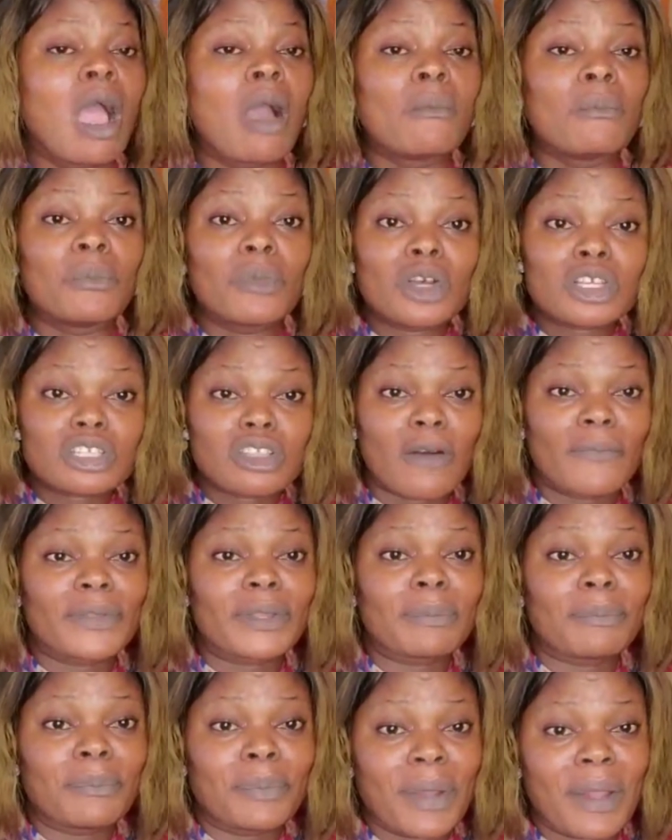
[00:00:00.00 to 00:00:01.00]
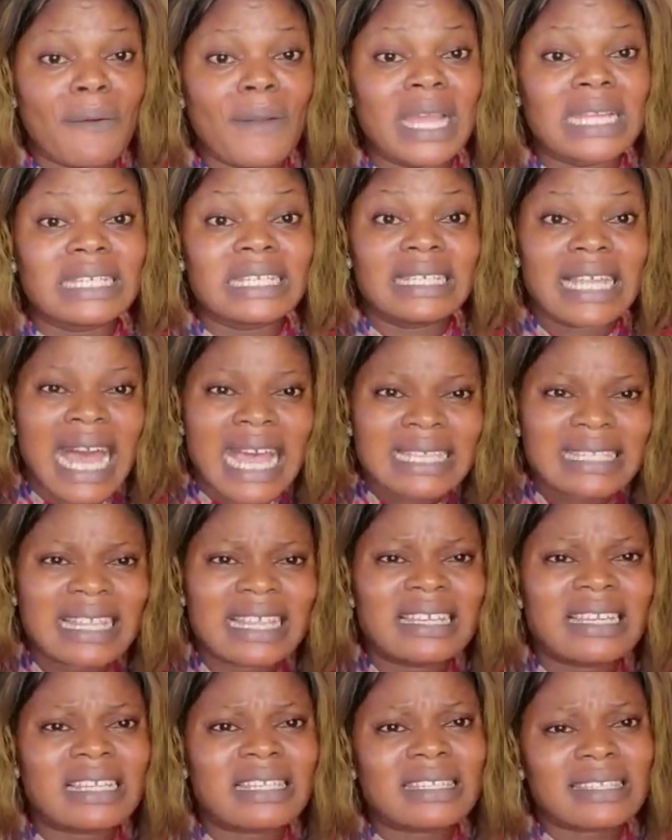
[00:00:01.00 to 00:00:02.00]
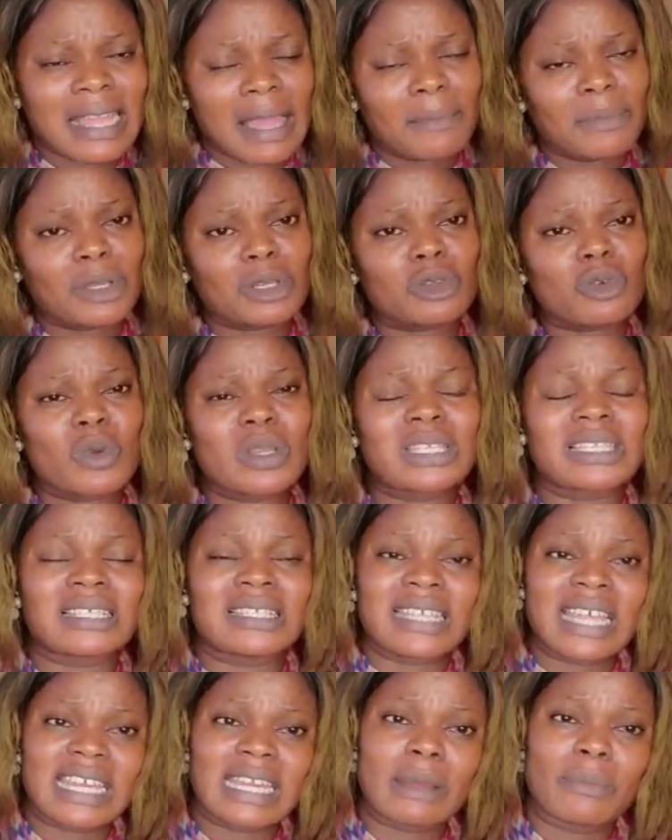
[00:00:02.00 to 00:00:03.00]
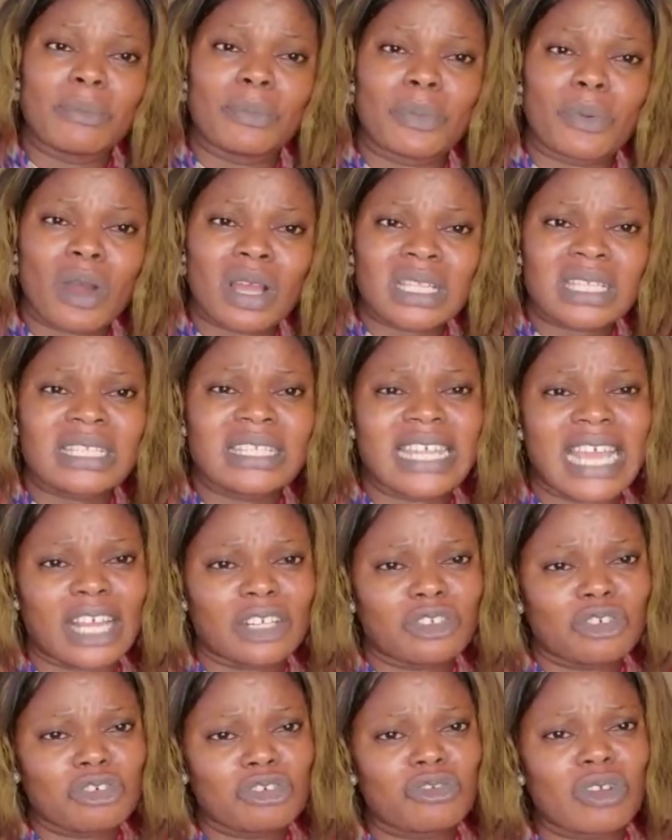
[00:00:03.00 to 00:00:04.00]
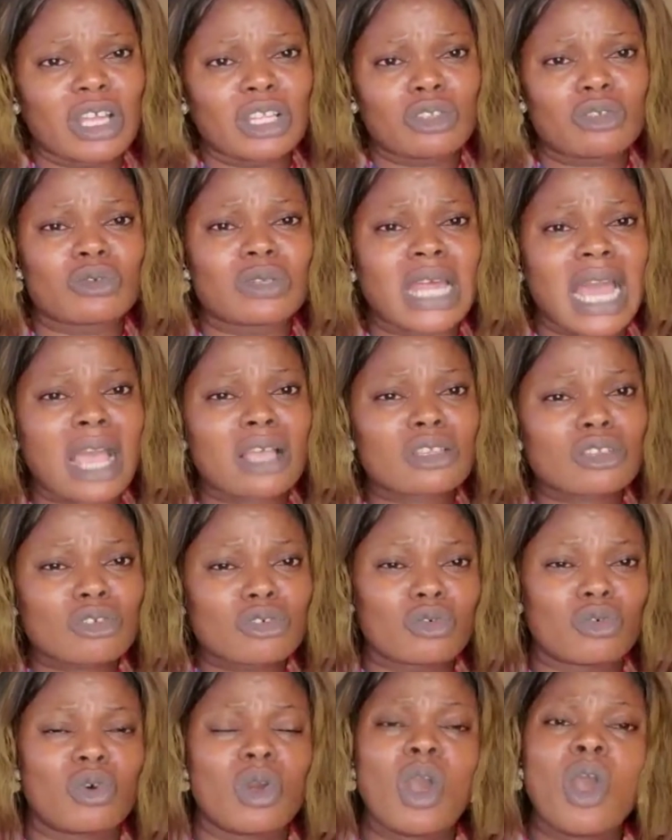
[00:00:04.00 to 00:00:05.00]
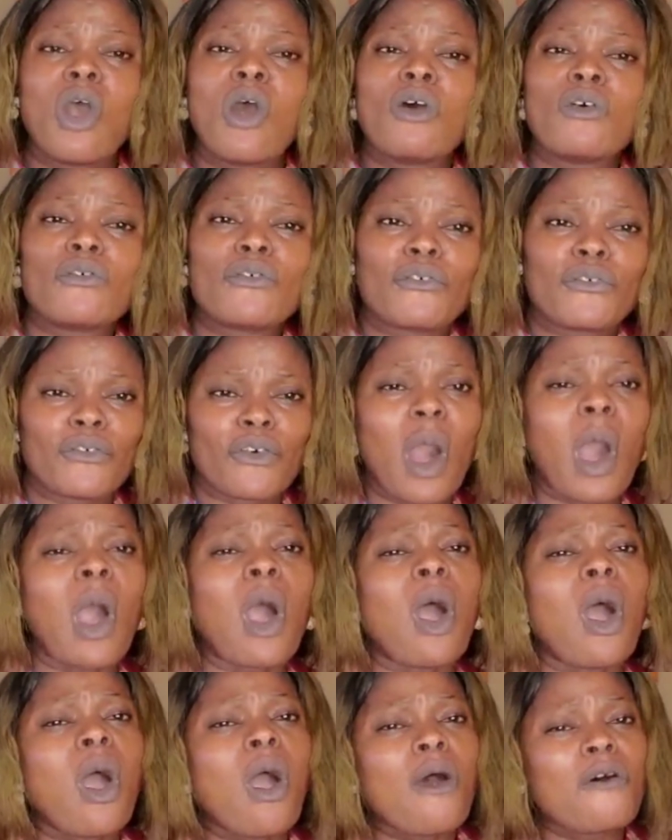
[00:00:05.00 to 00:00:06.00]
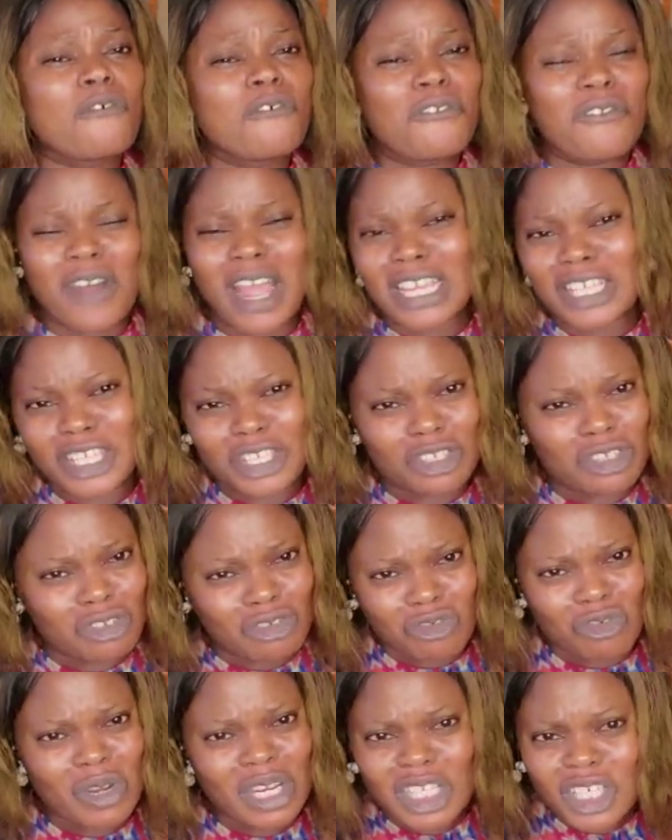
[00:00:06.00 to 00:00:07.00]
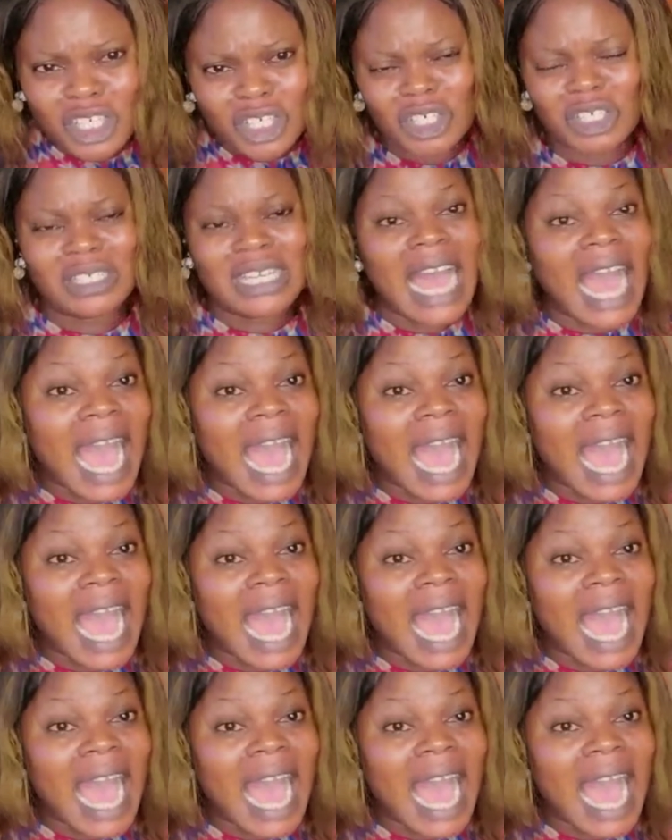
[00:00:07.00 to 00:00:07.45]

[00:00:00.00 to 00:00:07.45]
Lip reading: Most of the parents, the last day they step the school is the day they brought their children to that school for registration.